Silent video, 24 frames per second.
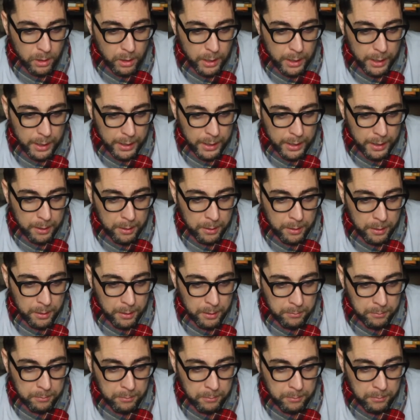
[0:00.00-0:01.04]

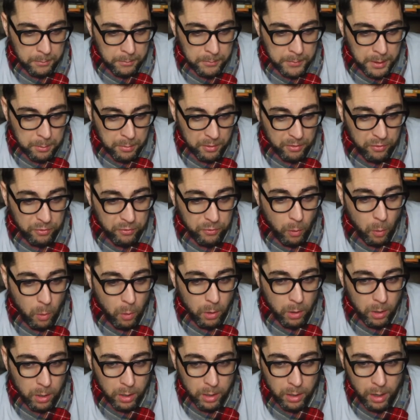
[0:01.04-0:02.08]
Number
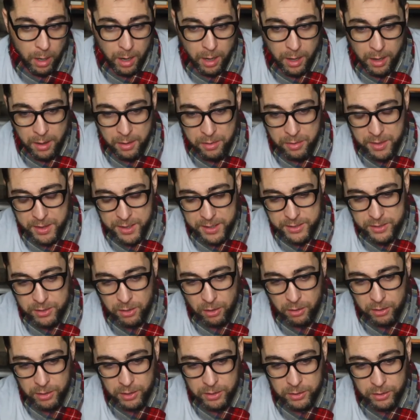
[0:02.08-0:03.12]
four on this
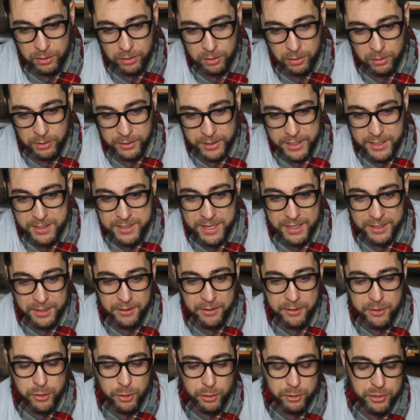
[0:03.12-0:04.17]
article, he
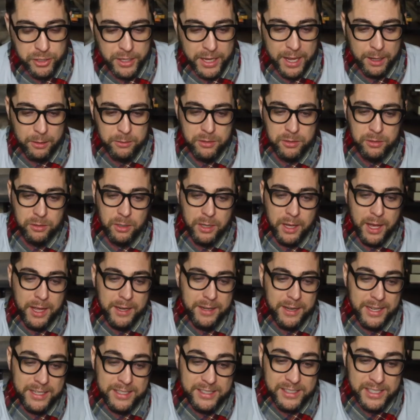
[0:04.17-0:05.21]
attended the church council
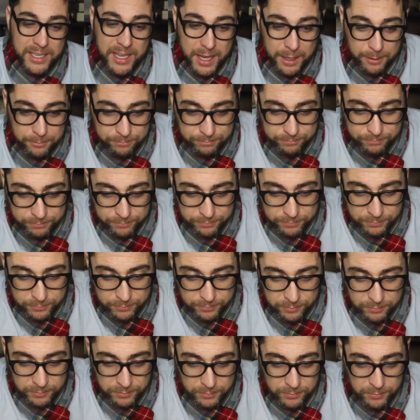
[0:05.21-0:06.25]
at Nicaea.
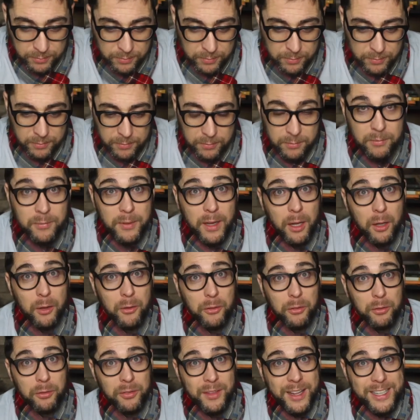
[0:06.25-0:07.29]
Now,
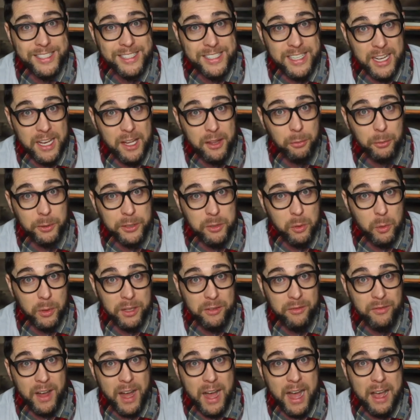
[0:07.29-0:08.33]
Nicaea
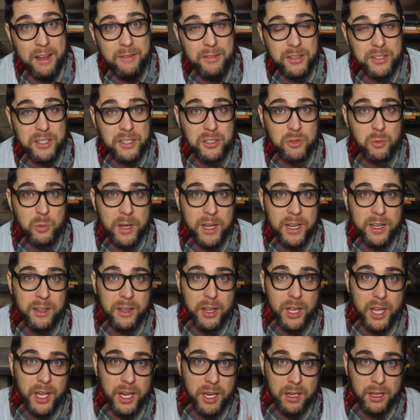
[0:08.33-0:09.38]
325, this is when
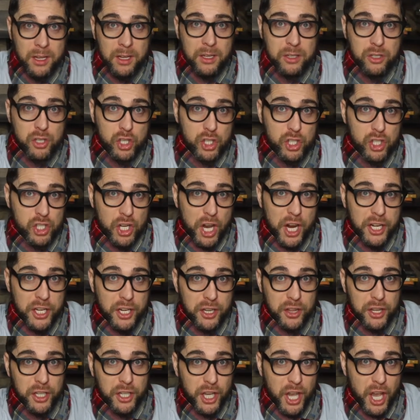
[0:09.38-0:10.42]
they
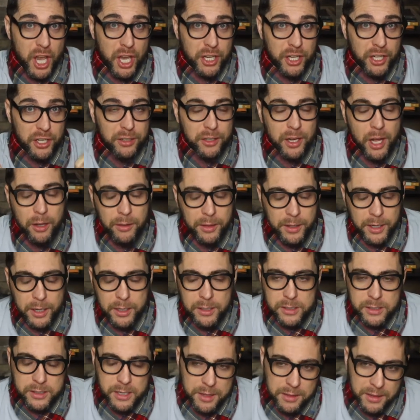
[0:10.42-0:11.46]
decided the canon. No, they
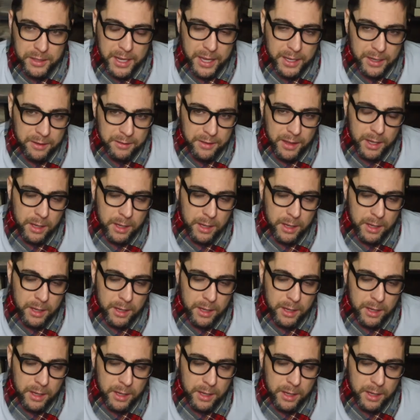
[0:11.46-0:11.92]
didn't decide the canon.